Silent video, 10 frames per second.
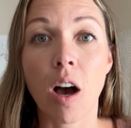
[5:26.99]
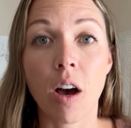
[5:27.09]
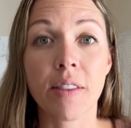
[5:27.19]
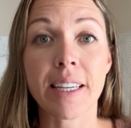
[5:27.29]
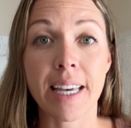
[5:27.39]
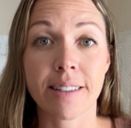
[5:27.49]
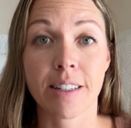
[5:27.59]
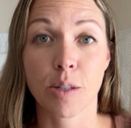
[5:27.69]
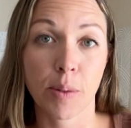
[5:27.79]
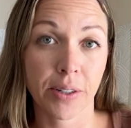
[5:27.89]
on the guest
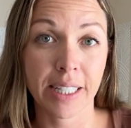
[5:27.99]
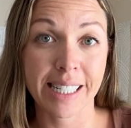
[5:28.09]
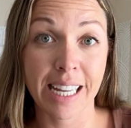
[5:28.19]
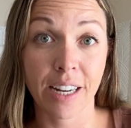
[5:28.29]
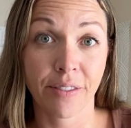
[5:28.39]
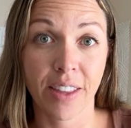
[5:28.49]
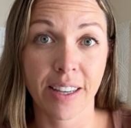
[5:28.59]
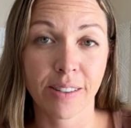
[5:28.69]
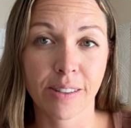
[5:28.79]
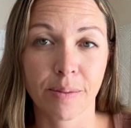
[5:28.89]
experience side of
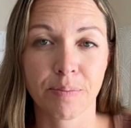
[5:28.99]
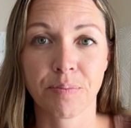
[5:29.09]
things.